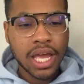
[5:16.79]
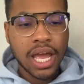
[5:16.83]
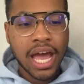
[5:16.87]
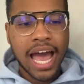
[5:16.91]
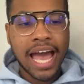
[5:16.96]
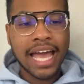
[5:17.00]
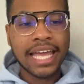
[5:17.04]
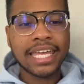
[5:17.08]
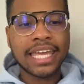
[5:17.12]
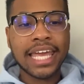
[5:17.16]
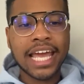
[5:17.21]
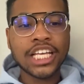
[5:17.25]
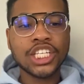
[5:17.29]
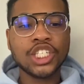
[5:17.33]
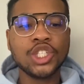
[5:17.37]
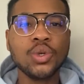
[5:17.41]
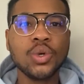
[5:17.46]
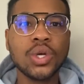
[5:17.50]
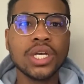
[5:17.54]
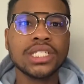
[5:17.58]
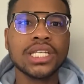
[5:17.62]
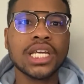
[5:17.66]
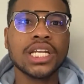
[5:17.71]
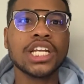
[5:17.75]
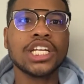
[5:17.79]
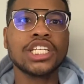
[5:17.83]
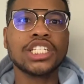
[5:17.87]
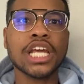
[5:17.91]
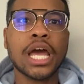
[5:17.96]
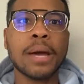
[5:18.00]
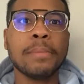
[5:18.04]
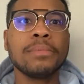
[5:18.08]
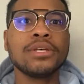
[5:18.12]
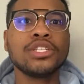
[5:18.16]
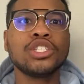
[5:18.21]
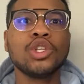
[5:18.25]
I guess you could say the
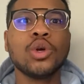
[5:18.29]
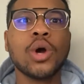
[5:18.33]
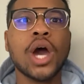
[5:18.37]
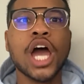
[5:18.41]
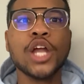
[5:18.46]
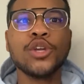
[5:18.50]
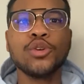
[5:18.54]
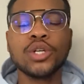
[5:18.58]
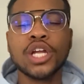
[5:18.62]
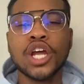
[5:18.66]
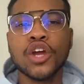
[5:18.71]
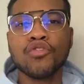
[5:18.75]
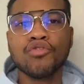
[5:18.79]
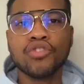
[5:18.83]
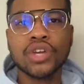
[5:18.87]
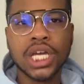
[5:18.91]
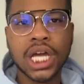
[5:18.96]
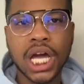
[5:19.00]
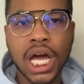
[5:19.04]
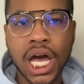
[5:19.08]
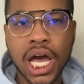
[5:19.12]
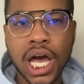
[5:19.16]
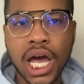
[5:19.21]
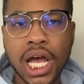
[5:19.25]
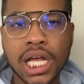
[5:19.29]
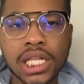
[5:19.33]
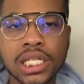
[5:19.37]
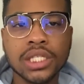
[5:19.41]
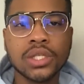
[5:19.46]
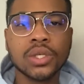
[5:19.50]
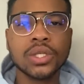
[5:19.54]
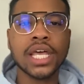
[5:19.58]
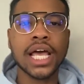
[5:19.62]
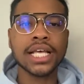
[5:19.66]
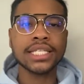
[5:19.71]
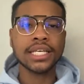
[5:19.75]
shamans know how to do their recon,
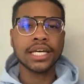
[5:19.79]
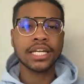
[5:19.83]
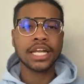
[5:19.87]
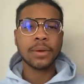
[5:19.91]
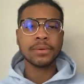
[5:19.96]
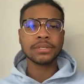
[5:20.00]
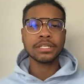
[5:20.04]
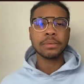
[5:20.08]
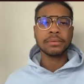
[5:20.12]
so that's how they was